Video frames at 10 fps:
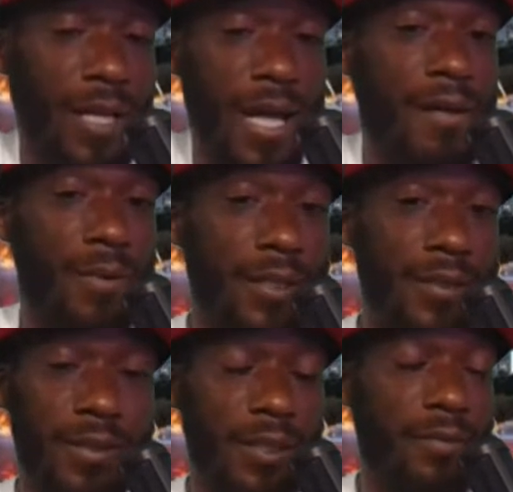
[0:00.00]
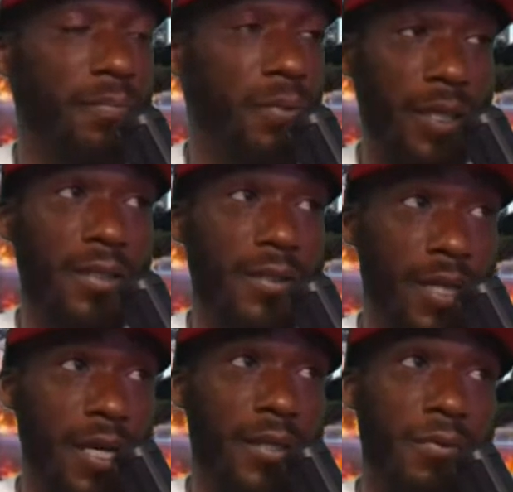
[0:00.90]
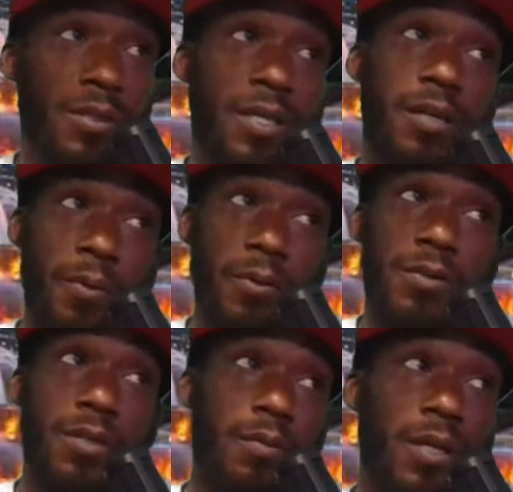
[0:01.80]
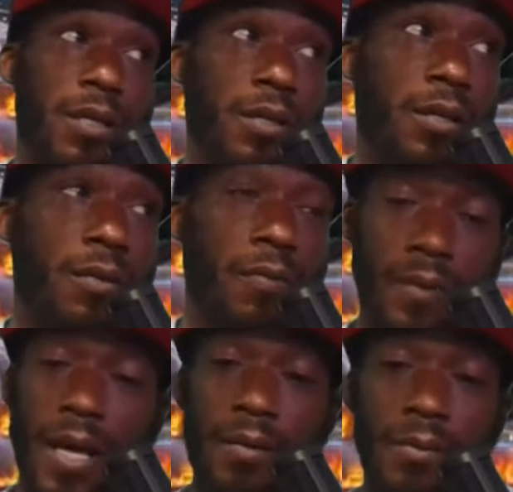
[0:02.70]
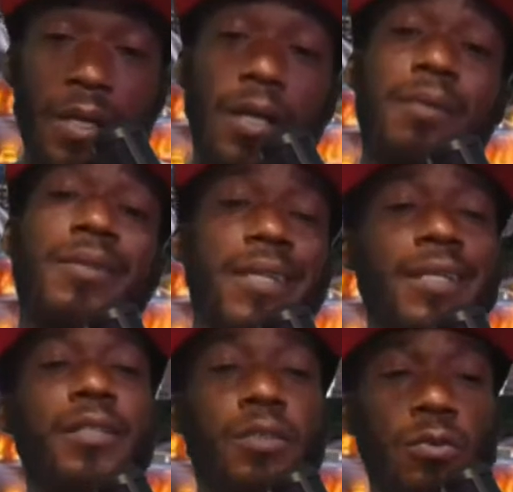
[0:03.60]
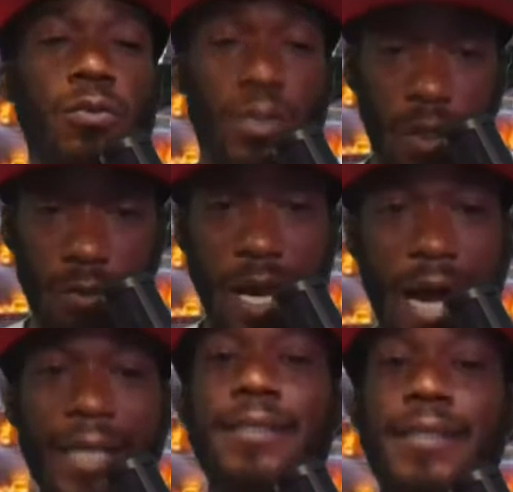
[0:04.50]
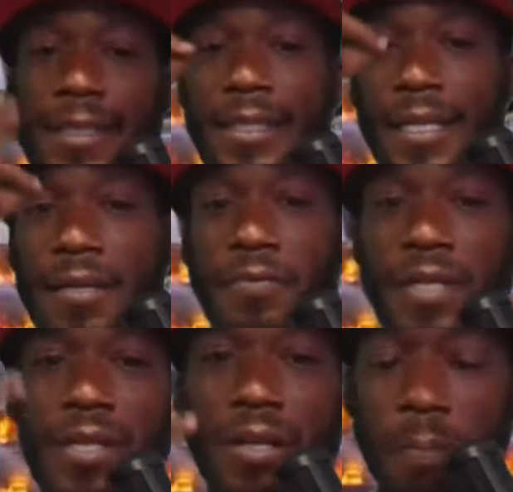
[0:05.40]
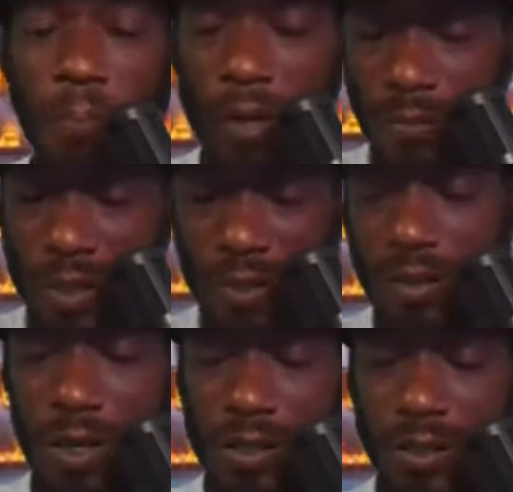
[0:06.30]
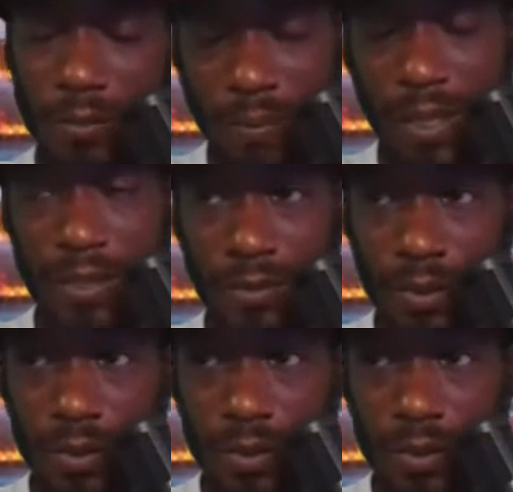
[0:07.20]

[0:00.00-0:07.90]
I watched this shit plenty of times. I wish I could post on it, but I know they're gonna flag me. Nigga, you choked. I could see it in the video, the point where you lost your place.